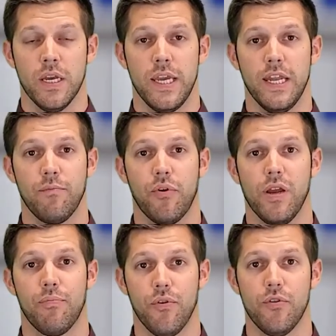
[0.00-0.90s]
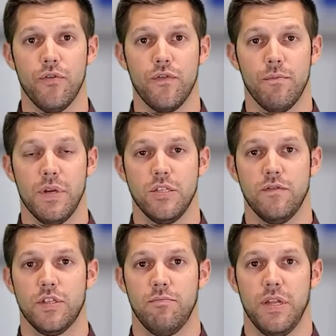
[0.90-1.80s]
Getting pre-approved means you've
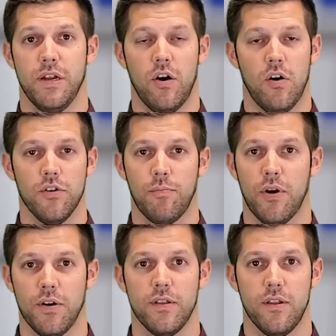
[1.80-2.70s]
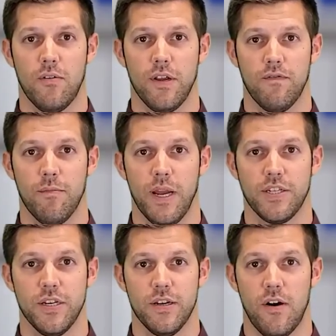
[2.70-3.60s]
submitted all the pertinent loan
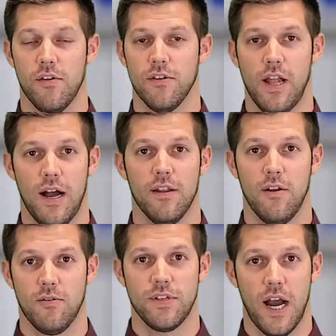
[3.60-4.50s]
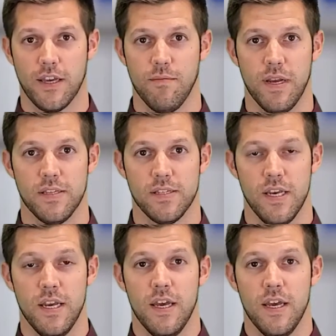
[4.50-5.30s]
information, all the lo loan documents,